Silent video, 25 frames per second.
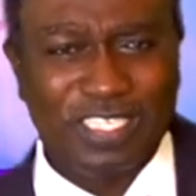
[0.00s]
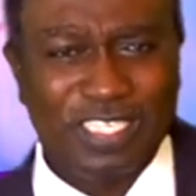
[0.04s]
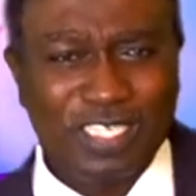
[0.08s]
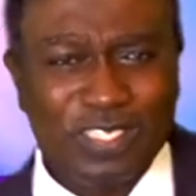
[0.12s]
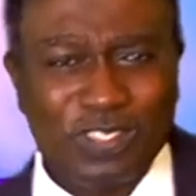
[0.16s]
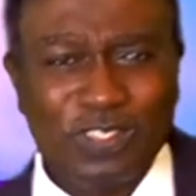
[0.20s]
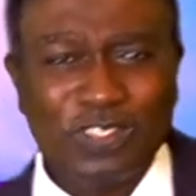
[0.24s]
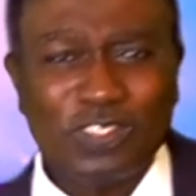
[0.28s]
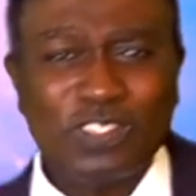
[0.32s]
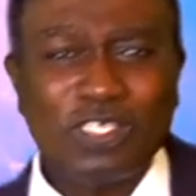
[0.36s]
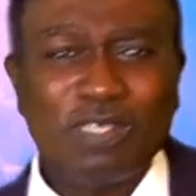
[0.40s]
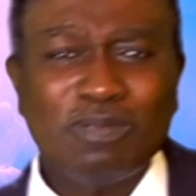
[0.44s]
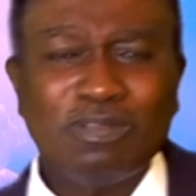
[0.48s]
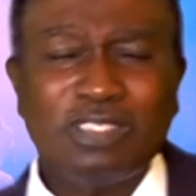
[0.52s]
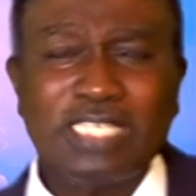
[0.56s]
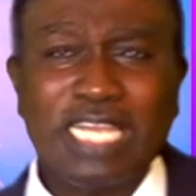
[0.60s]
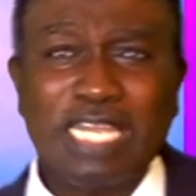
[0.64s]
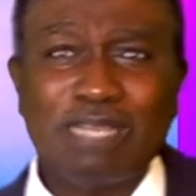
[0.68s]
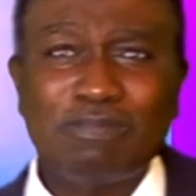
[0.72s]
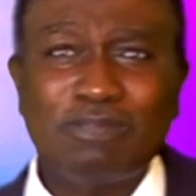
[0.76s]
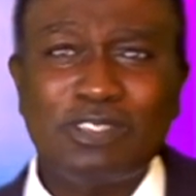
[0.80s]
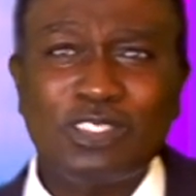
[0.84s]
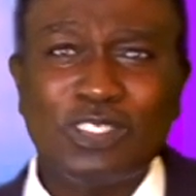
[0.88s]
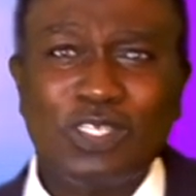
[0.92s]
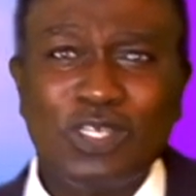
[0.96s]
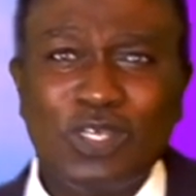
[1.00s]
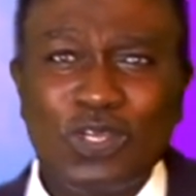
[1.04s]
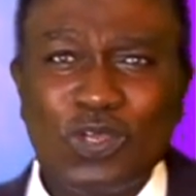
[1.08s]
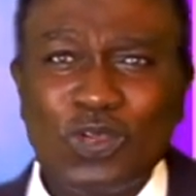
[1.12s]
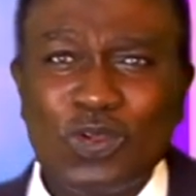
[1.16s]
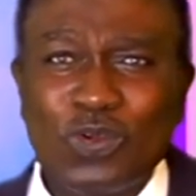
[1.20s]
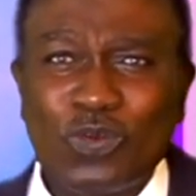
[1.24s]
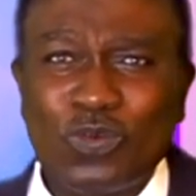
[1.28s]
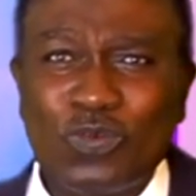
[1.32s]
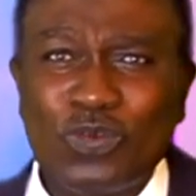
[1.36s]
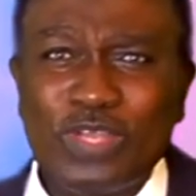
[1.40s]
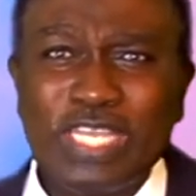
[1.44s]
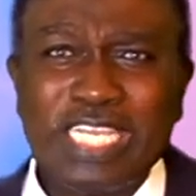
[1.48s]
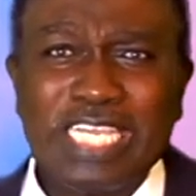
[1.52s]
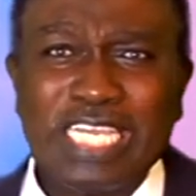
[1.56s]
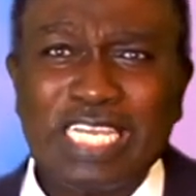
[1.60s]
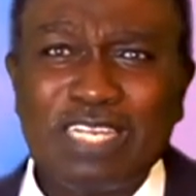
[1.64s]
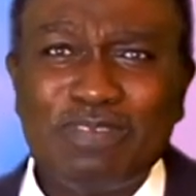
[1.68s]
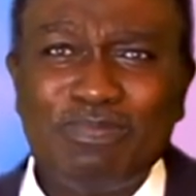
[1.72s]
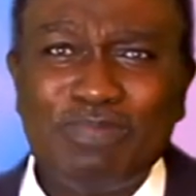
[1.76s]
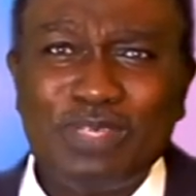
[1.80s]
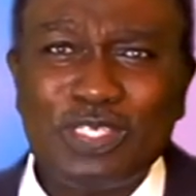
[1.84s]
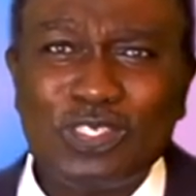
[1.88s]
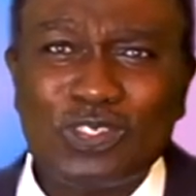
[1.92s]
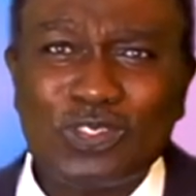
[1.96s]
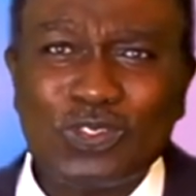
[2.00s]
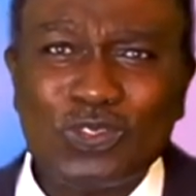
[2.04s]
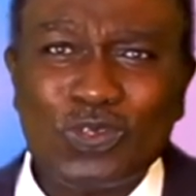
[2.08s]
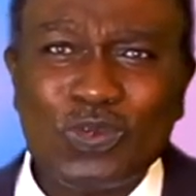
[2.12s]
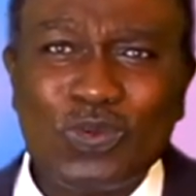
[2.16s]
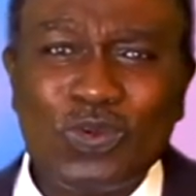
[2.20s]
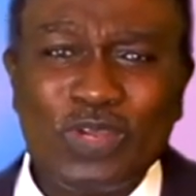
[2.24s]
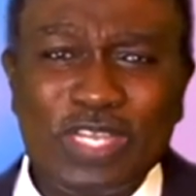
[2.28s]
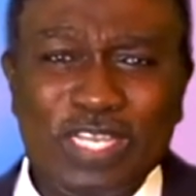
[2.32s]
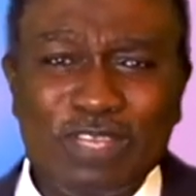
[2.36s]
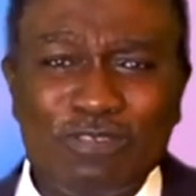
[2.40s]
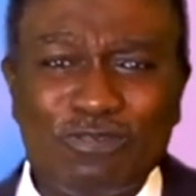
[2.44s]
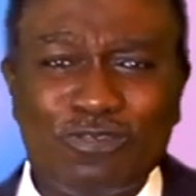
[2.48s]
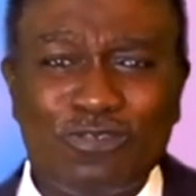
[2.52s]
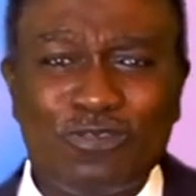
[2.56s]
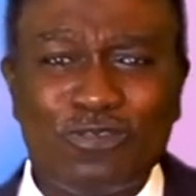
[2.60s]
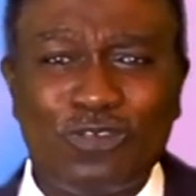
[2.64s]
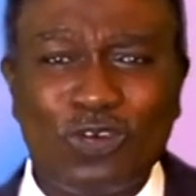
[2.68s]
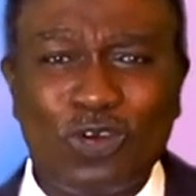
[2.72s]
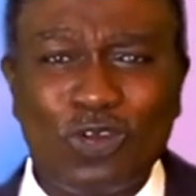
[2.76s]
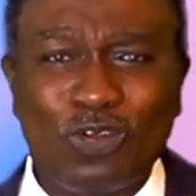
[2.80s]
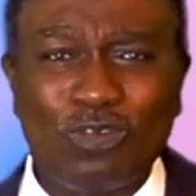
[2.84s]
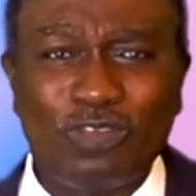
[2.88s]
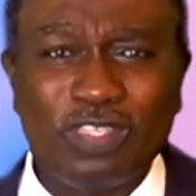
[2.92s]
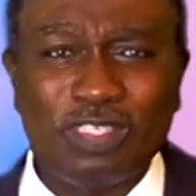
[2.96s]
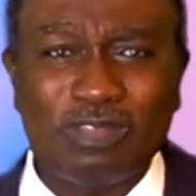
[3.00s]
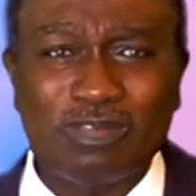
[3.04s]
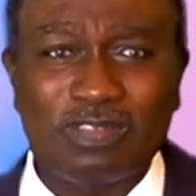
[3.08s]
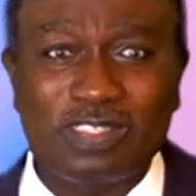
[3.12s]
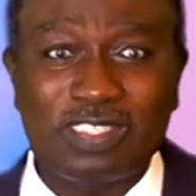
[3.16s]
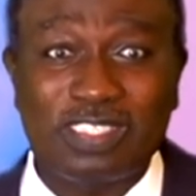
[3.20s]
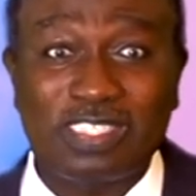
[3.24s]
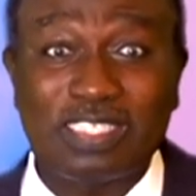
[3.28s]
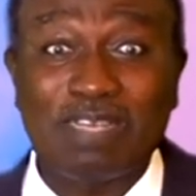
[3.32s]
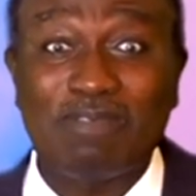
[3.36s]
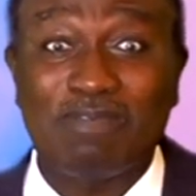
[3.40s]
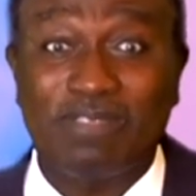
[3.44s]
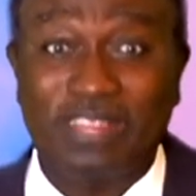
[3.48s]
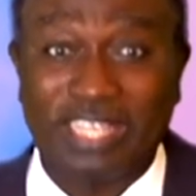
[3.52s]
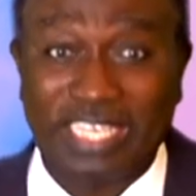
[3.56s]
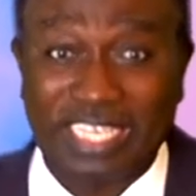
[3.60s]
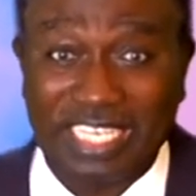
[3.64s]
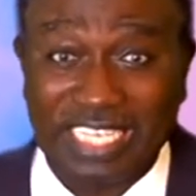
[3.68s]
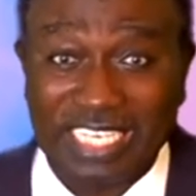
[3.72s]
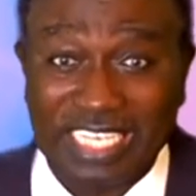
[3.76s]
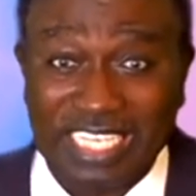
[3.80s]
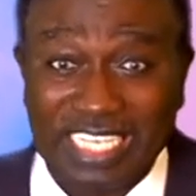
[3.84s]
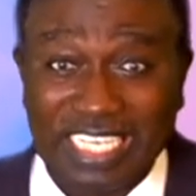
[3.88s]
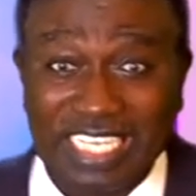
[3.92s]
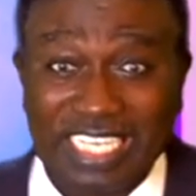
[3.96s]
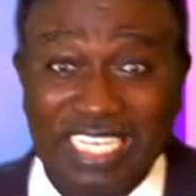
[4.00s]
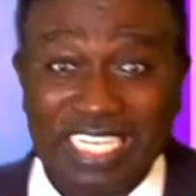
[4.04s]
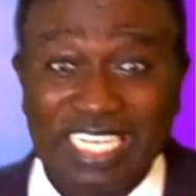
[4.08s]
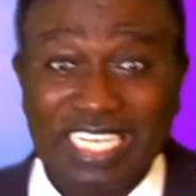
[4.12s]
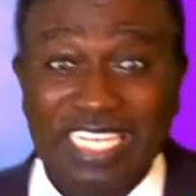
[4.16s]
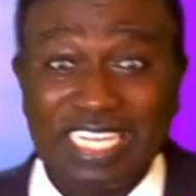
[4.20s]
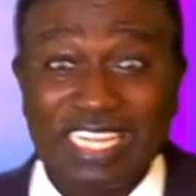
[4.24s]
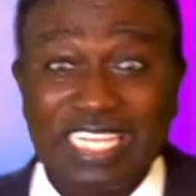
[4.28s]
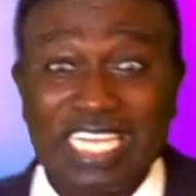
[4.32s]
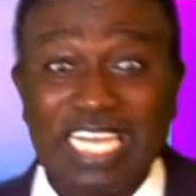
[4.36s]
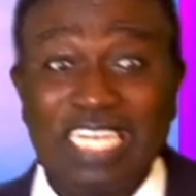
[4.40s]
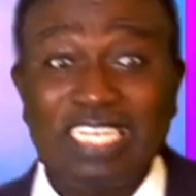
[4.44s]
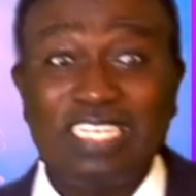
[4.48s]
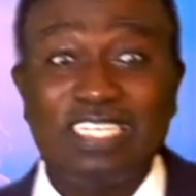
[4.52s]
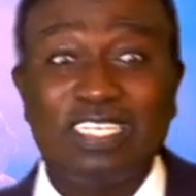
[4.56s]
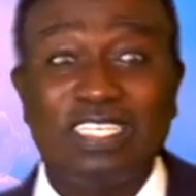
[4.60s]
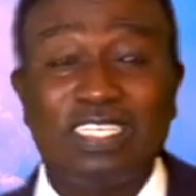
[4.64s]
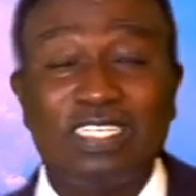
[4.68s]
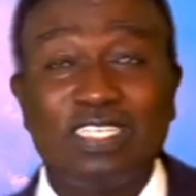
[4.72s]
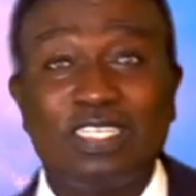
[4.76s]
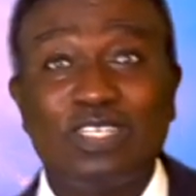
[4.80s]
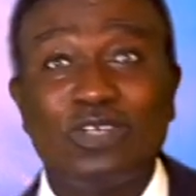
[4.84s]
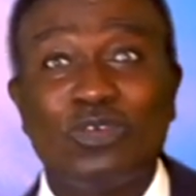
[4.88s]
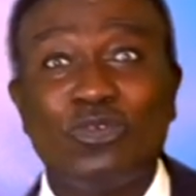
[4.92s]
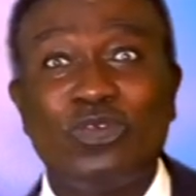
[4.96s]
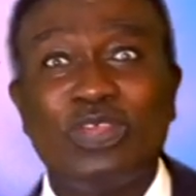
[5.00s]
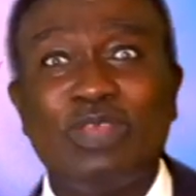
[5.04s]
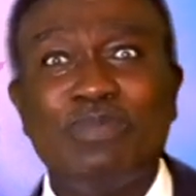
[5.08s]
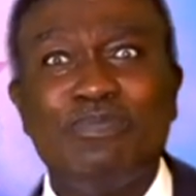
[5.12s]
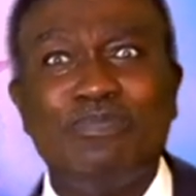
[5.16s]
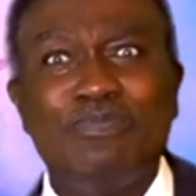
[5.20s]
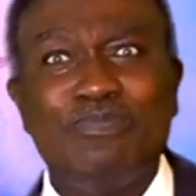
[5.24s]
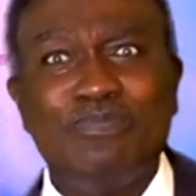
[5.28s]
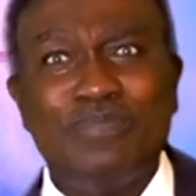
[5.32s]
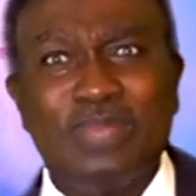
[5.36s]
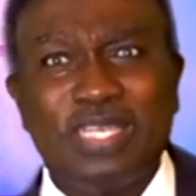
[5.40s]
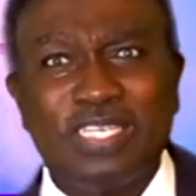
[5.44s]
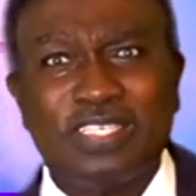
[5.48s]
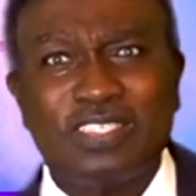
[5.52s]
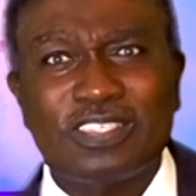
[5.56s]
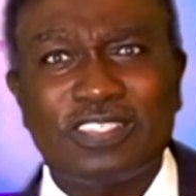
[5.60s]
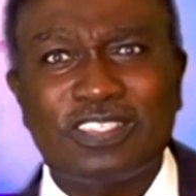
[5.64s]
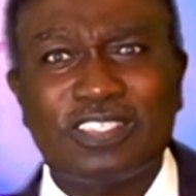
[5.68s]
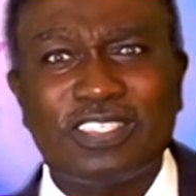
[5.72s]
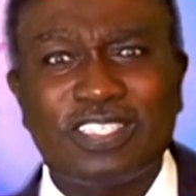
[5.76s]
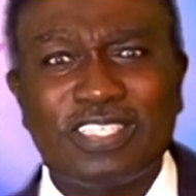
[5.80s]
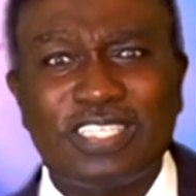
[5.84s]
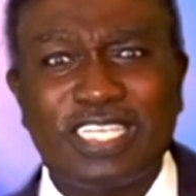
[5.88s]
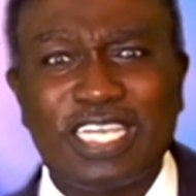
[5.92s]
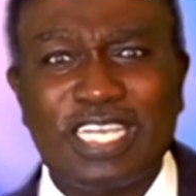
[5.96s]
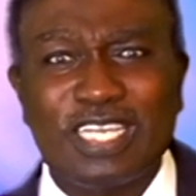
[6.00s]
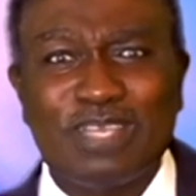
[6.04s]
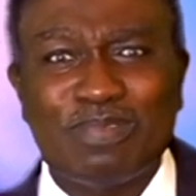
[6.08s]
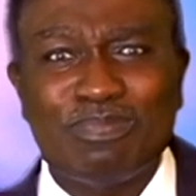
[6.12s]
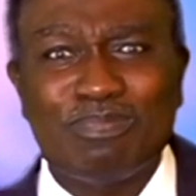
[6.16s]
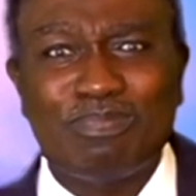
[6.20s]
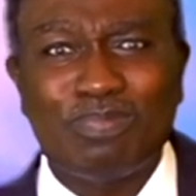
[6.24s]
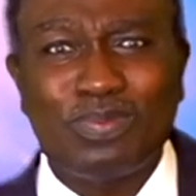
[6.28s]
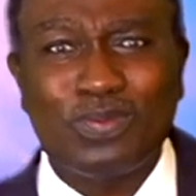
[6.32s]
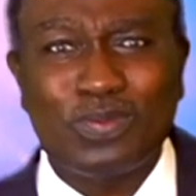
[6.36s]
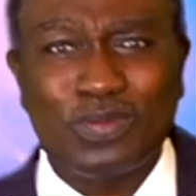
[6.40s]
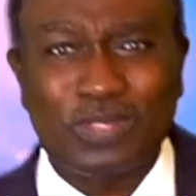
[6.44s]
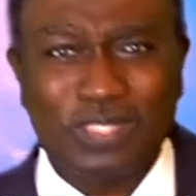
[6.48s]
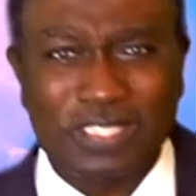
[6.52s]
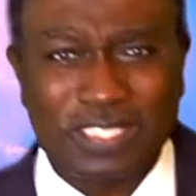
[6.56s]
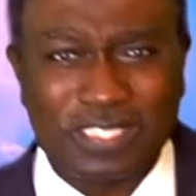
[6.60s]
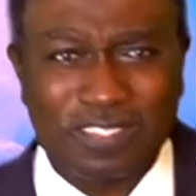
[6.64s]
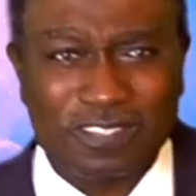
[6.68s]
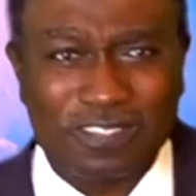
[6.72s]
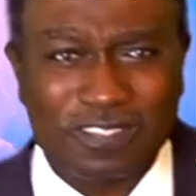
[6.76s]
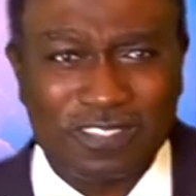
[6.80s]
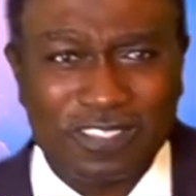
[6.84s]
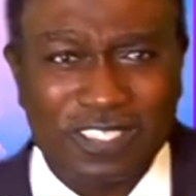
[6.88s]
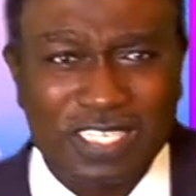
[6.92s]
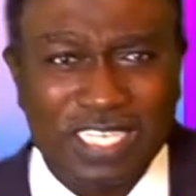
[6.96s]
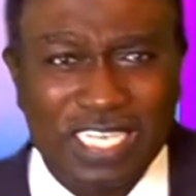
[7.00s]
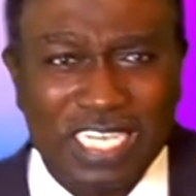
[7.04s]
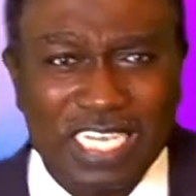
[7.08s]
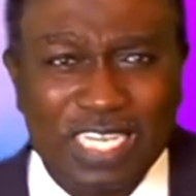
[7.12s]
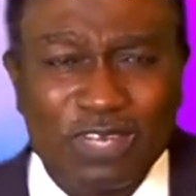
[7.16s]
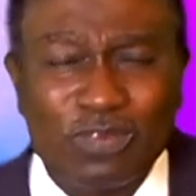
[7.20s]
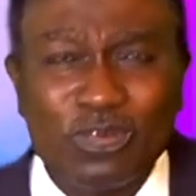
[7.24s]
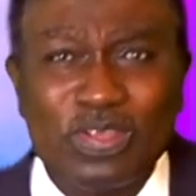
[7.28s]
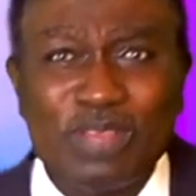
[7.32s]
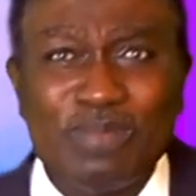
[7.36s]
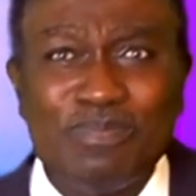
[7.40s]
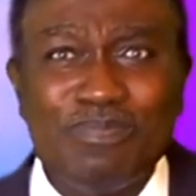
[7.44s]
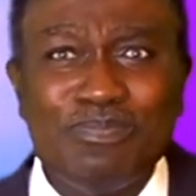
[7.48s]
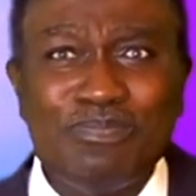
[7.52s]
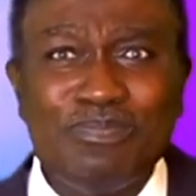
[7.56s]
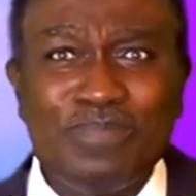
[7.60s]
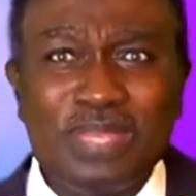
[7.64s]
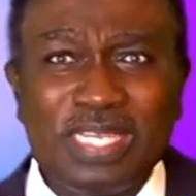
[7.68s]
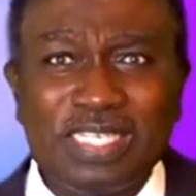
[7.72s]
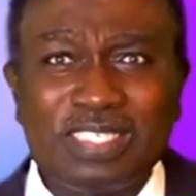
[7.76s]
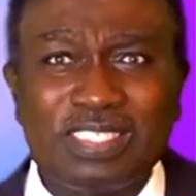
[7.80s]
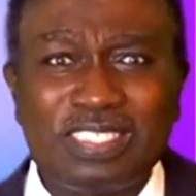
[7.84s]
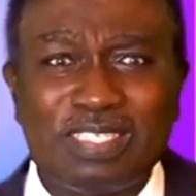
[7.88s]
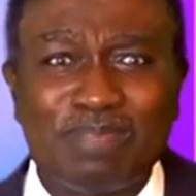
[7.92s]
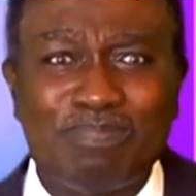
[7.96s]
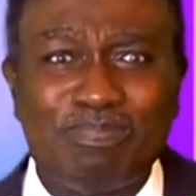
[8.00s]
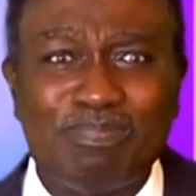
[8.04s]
You know, sometimes we can be so involved in something that we miss the importance and we miss the